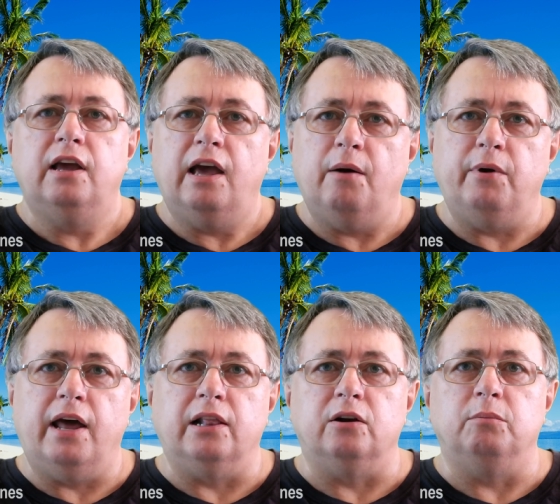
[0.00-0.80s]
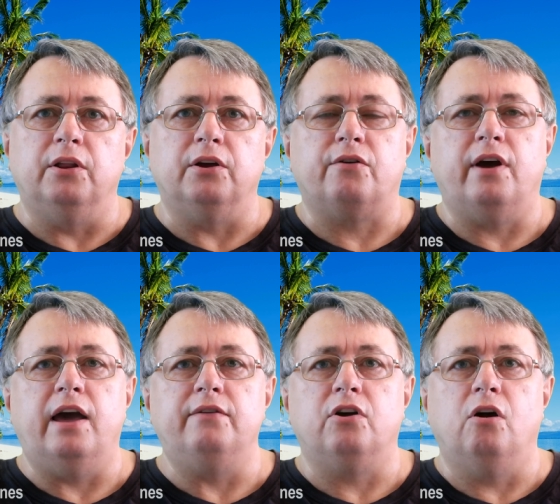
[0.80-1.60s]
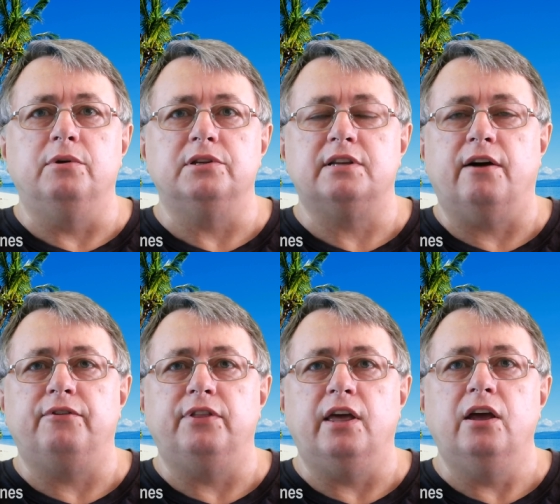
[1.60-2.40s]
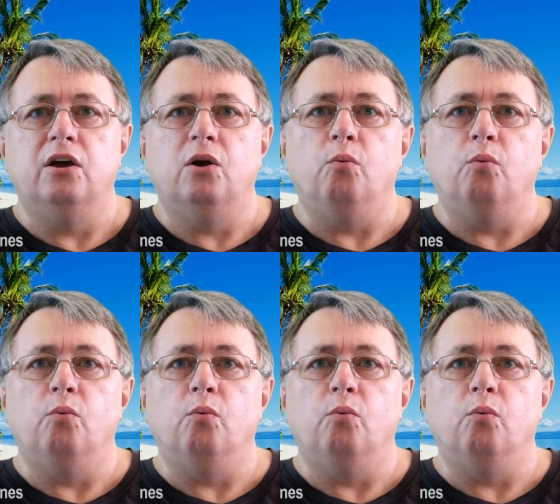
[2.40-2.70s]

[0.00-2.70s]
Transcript: And we add a little bit of the Creative Commons stuff in there,